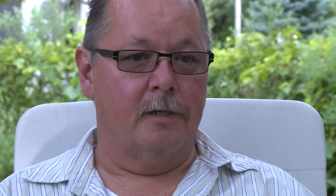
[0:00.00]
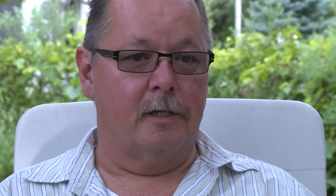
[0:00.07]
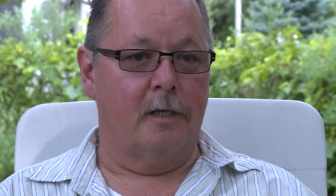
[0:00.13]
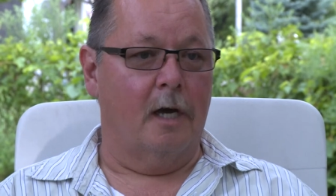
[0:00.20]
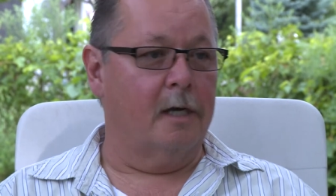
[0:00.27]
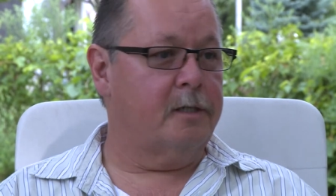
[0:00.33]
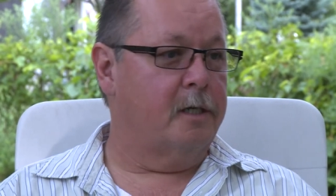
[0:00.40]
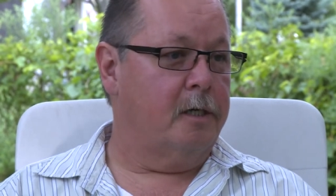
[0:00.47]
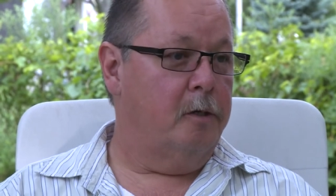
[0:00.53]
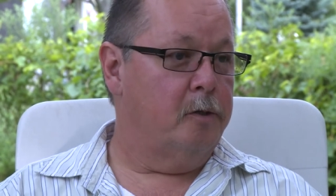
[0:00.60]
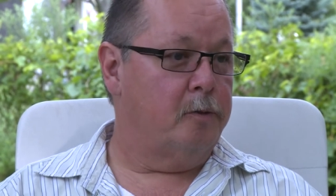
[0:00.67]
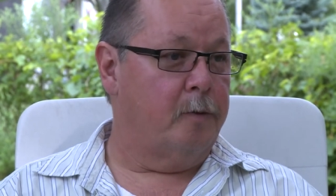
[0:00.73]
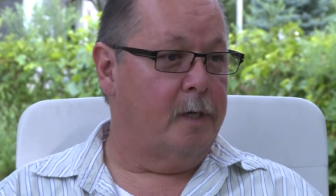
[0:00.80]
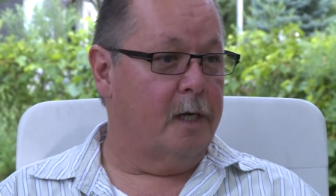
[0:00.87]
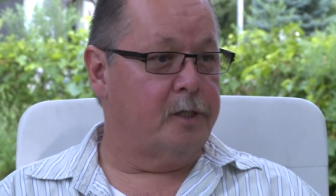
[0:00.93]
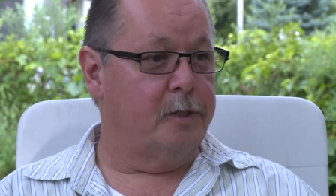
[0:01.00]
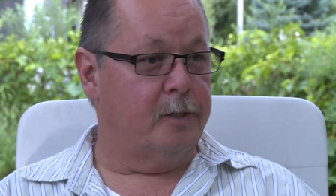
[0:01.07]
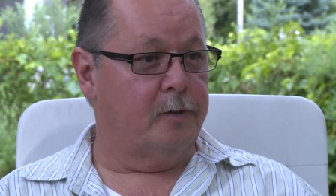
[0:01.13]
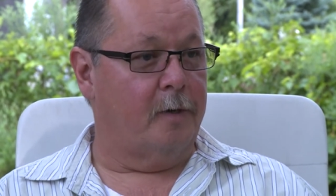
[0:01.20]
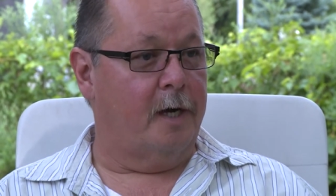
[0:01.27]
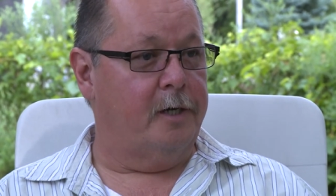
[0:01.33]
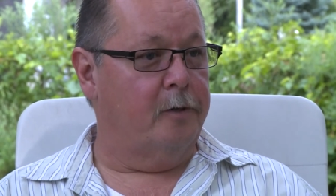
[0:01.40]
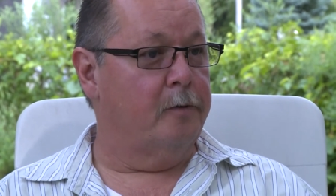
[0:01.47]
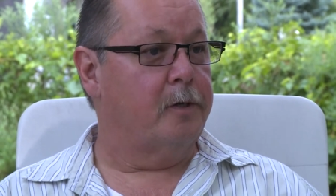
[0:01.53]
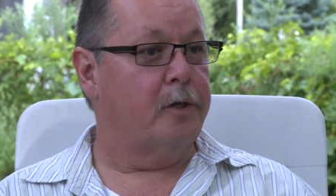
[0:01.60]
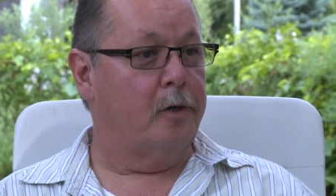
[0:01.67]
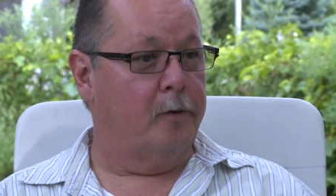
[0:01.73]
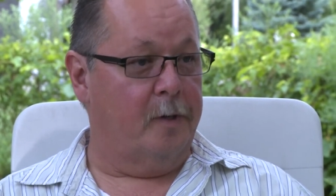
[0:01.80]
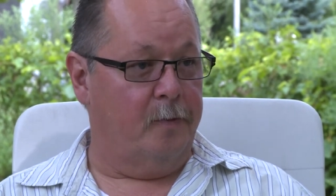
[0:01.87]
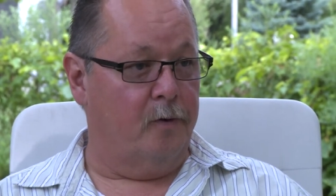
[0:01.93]
the Toxic Use Reduction Strategy, or the
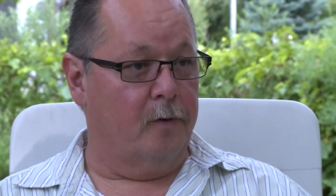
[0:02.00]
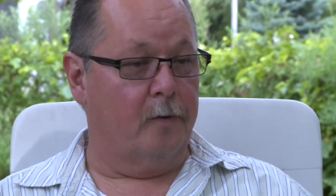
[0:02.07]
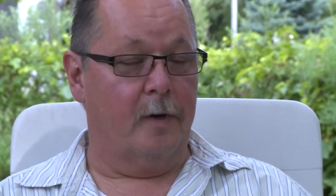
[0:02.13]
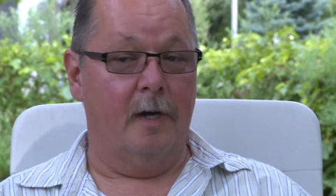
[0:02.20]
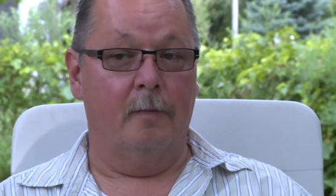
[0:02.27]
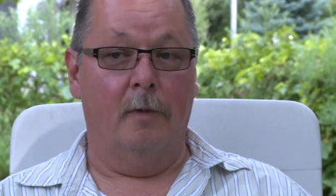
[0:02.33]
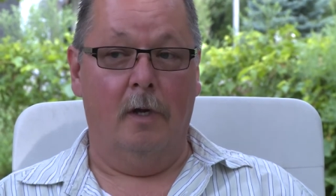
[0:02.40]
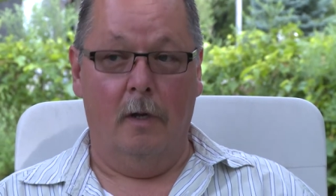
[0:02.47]
TURI program.